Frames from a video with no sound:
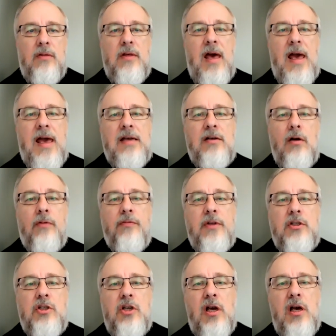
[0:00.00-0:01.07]
The head of
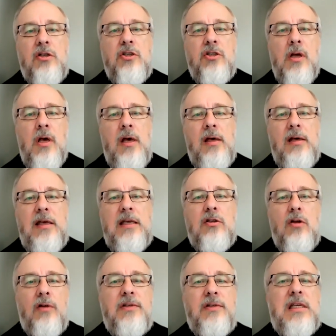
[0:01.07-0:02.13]
the church is
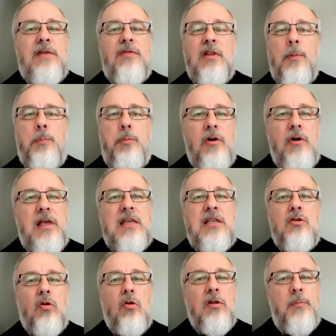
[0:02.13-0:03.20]
not even the
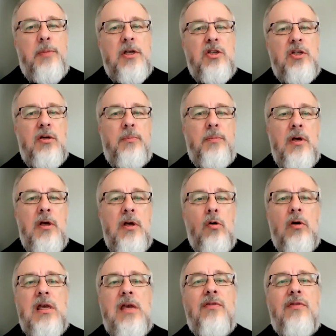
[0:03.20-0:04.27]
priest or the bishop
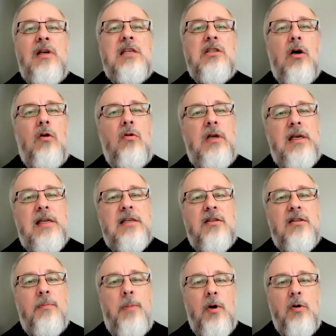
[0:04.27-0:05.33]
or even His Holiness
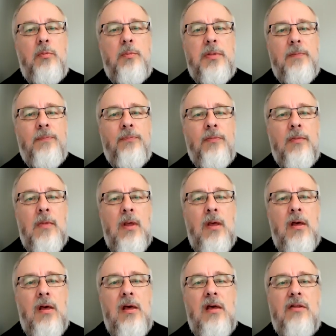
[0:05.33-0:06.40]
the Pope.
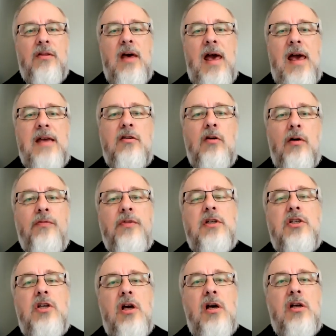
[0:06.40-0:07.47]
The head of the
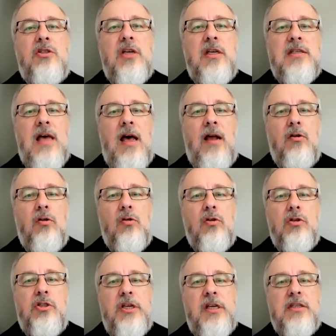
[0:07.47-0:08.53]
church is our
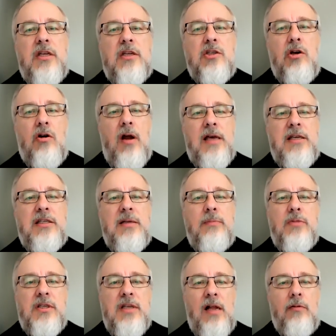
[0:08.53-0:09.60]
Lord Jesus Christ
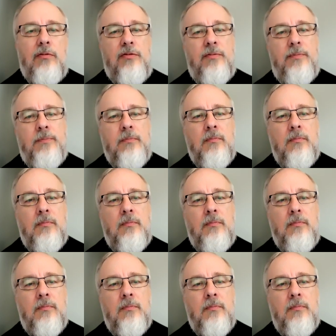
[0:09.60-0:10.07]
Himself.